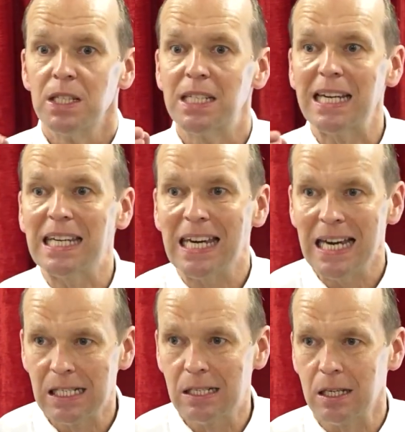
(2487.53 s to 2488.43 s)
to
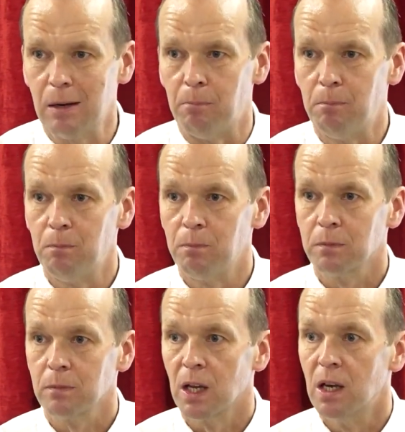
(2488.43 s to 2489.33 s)
kiss him,
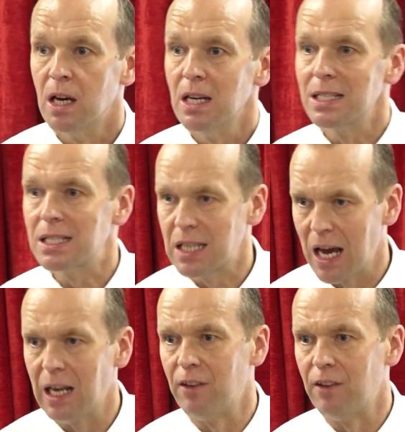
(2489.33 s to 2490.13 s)
sell